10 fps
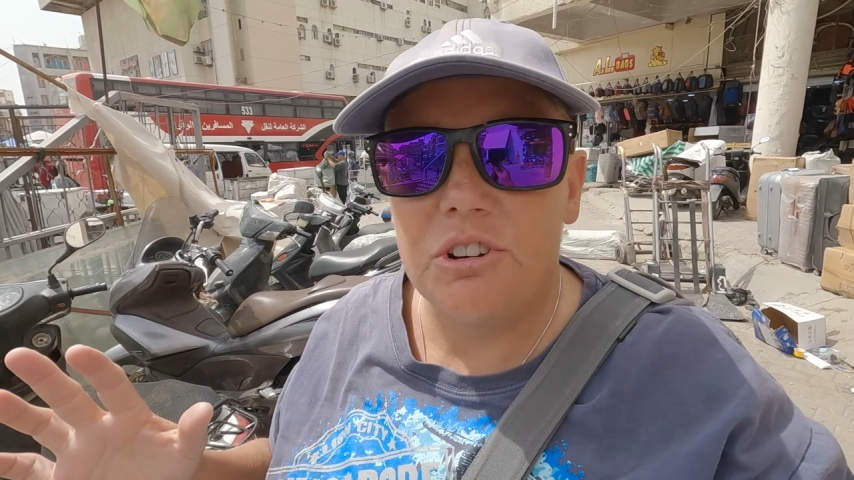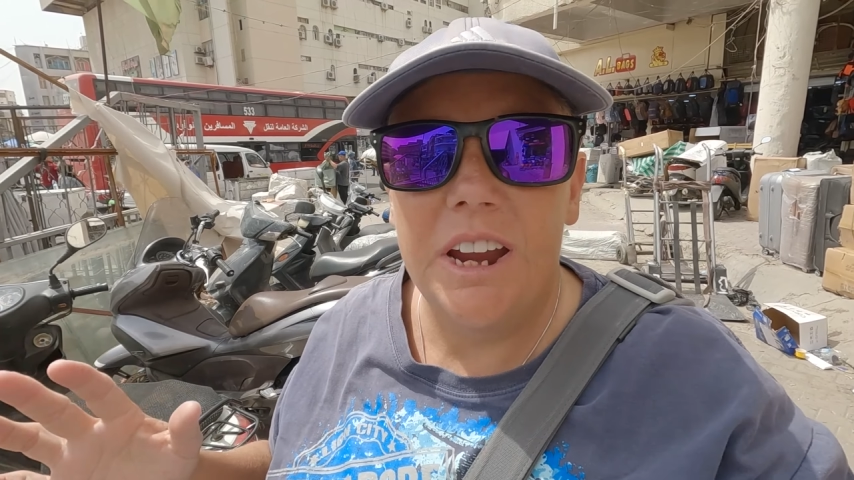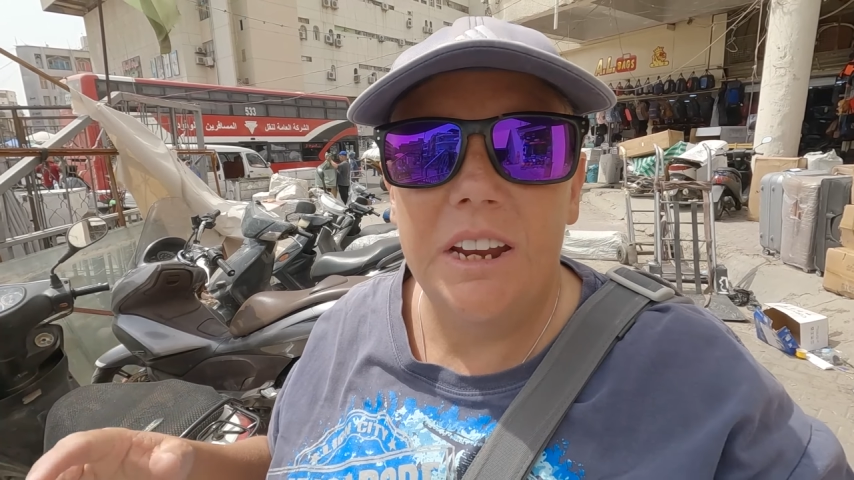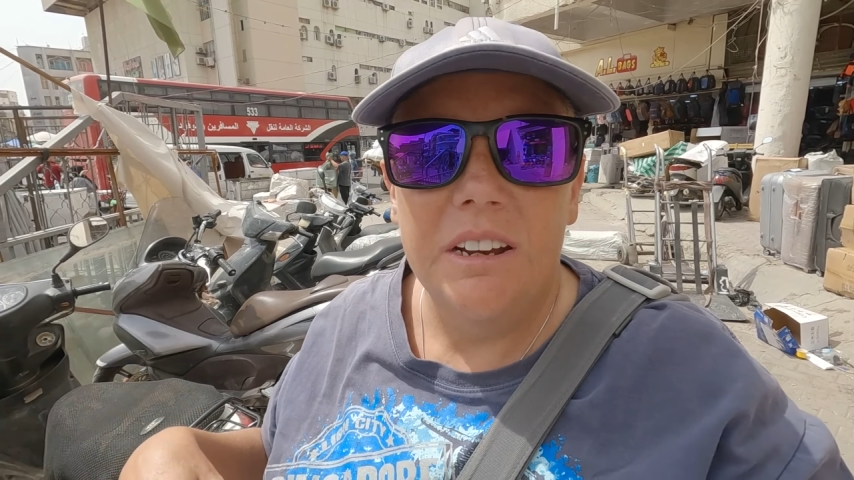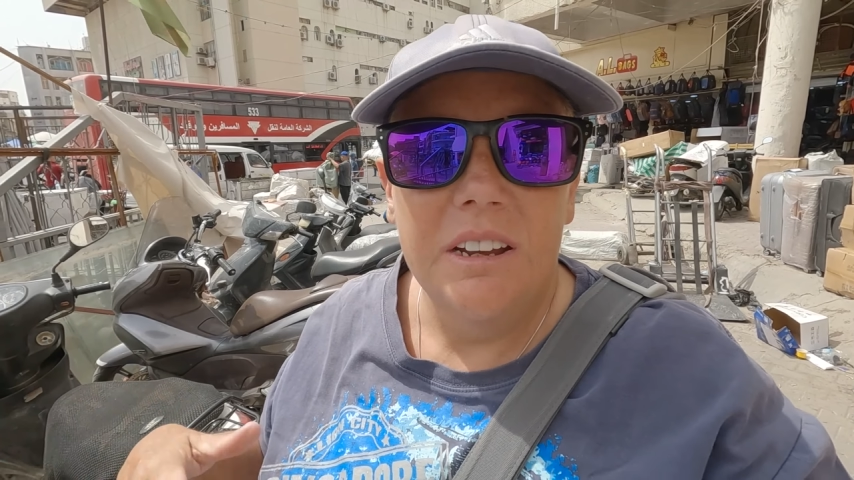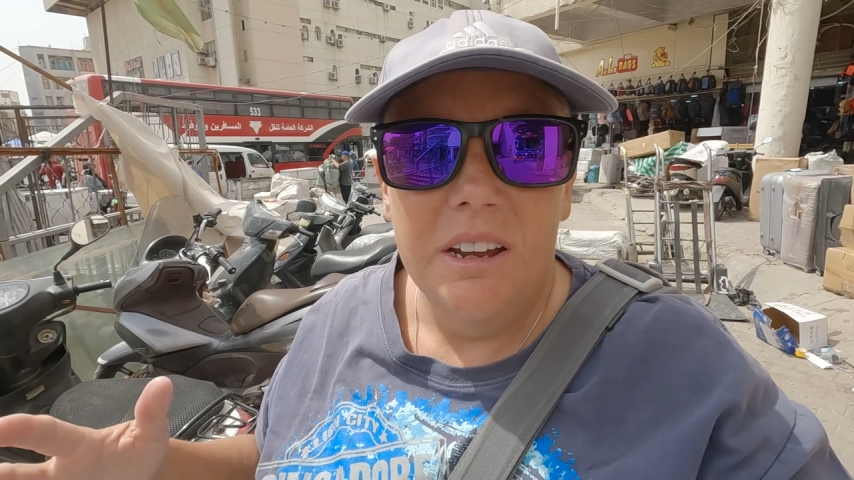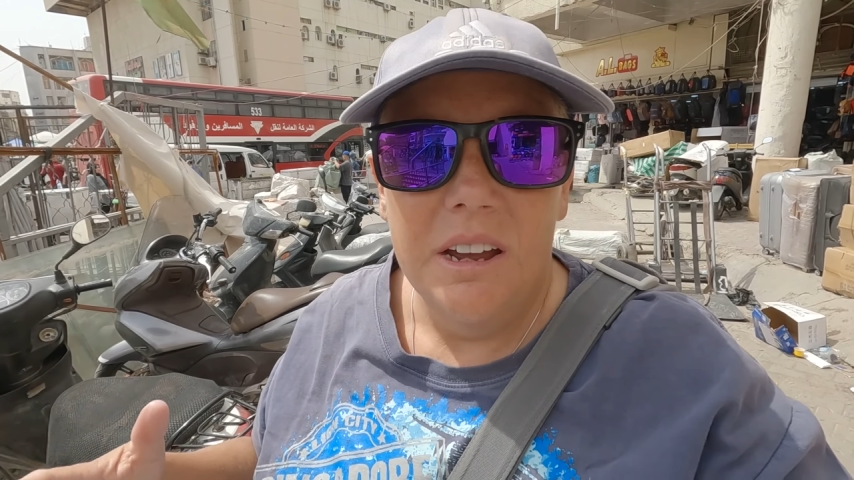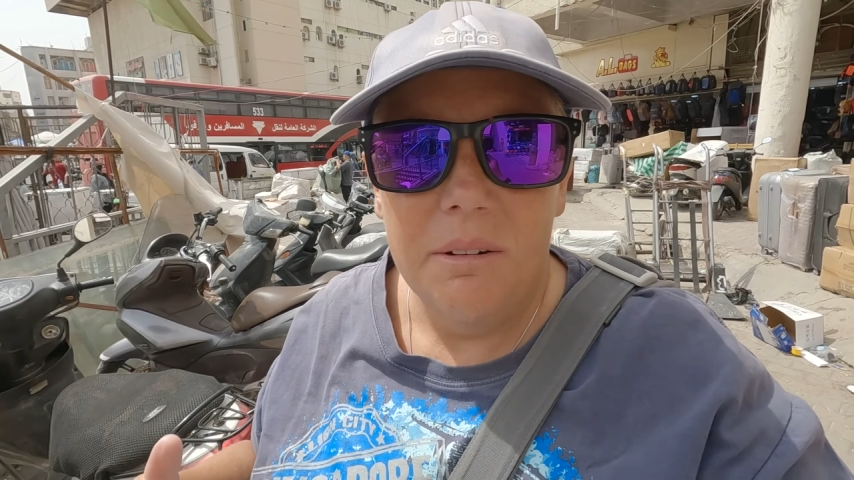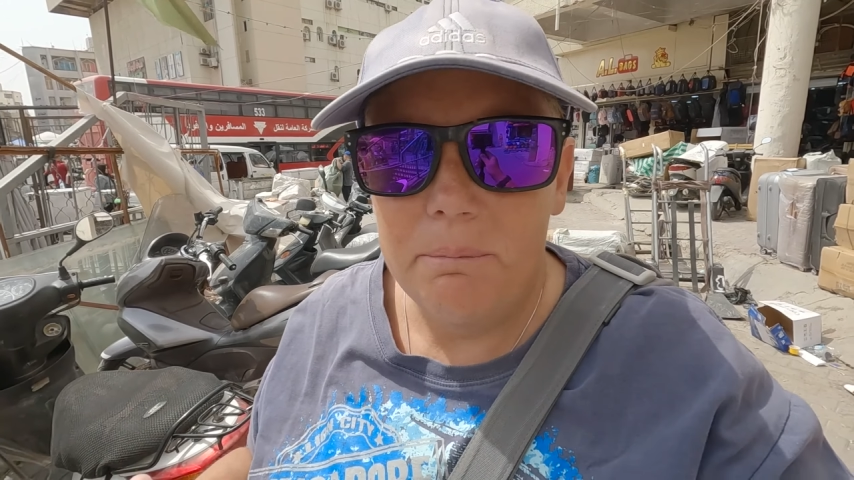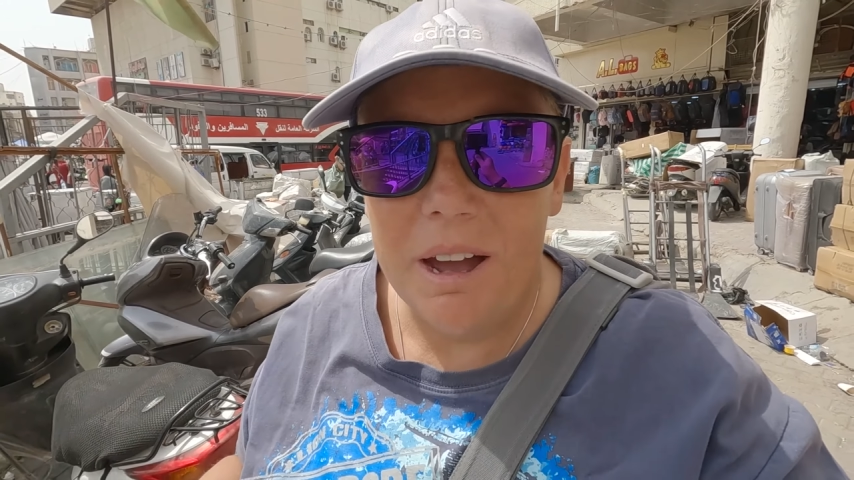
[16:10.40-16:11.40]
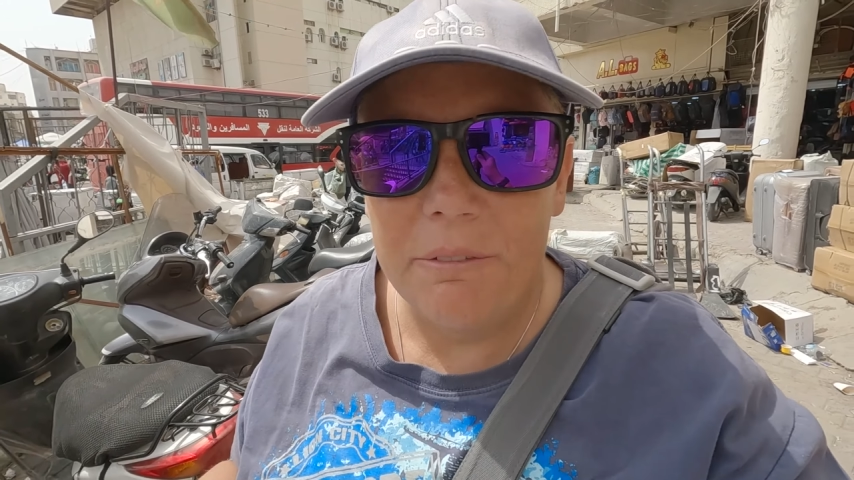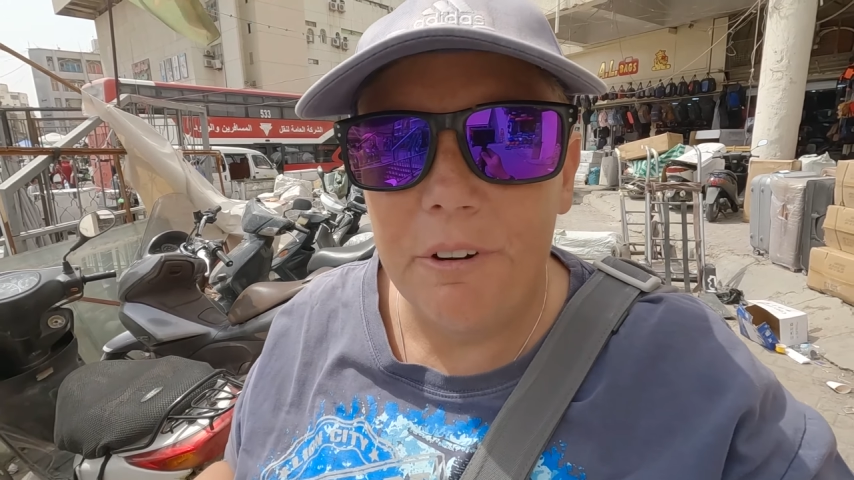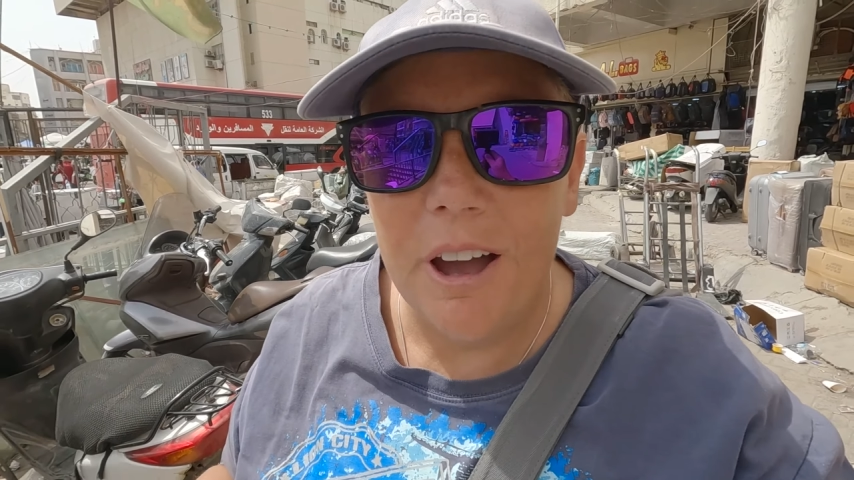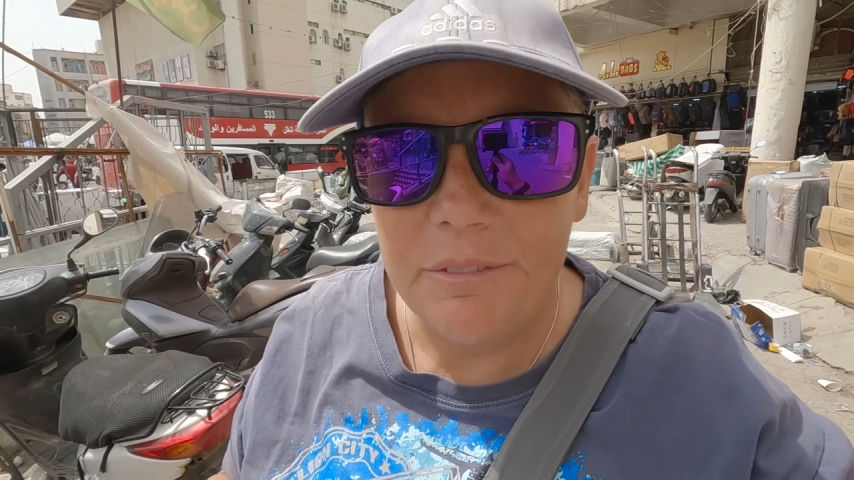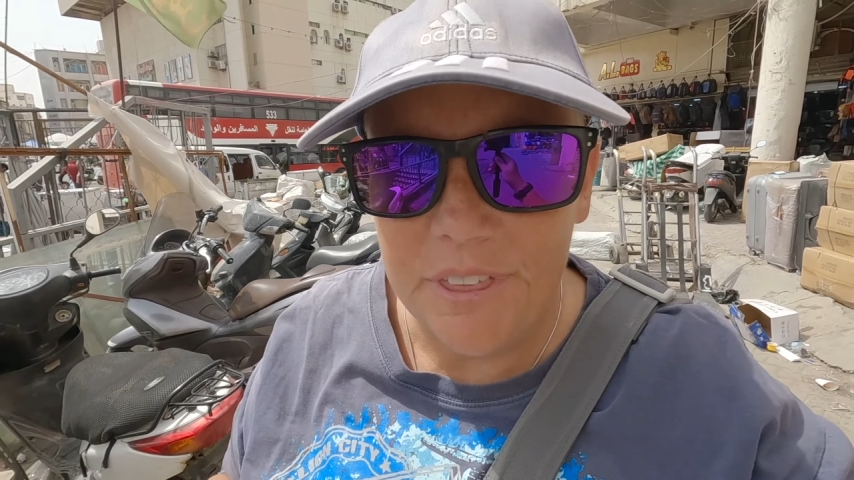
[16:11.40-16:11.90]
street, about five